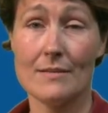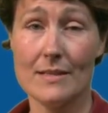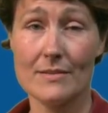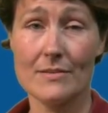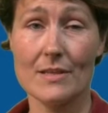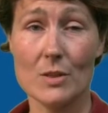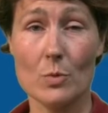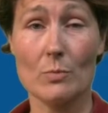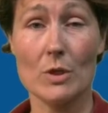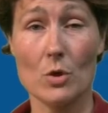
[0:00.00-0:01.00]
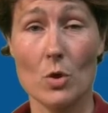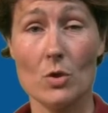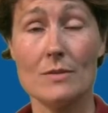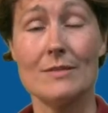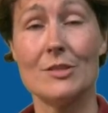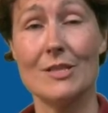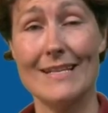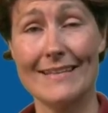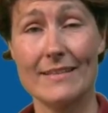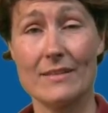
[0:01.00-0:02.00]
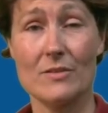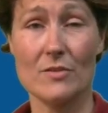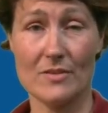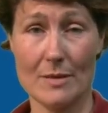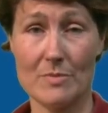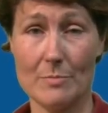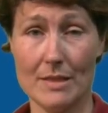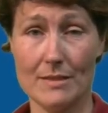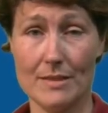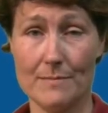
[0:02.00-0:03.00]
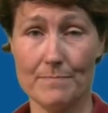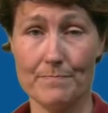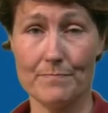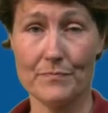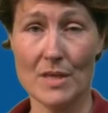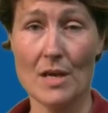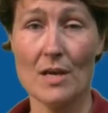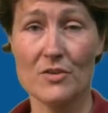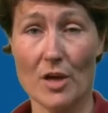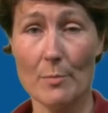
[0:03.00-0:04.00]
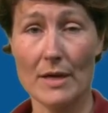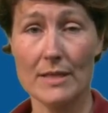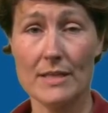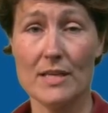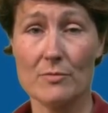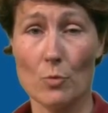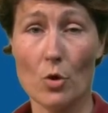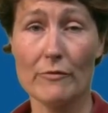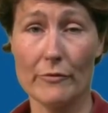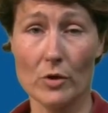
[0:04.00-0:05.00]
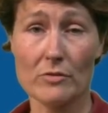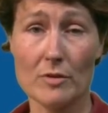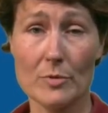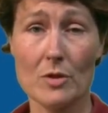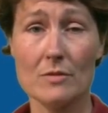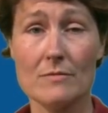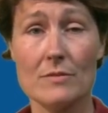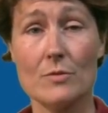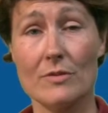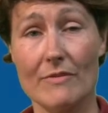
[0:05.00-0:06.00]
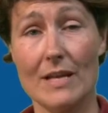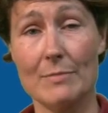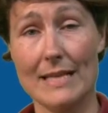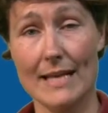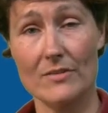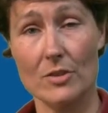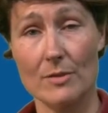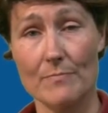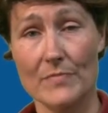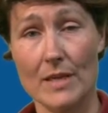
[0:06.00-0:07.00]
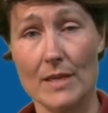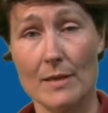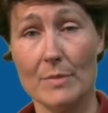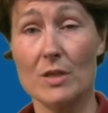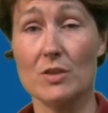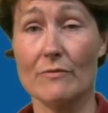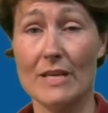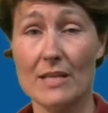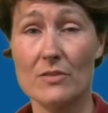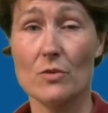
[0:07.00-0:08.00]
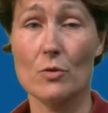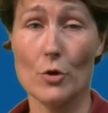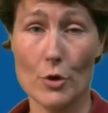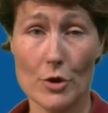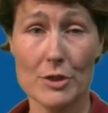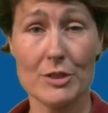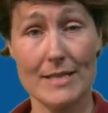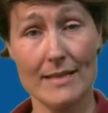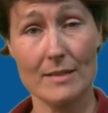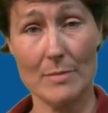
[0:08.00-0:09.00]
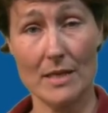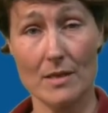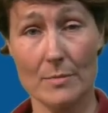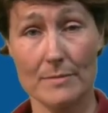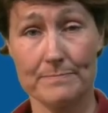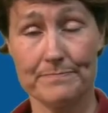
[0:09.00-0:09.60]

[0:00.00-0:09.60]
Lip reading: This is what we call genetic susceptibility. Somebody is more vulnerable to develop cancer because of his or her genetic makeup.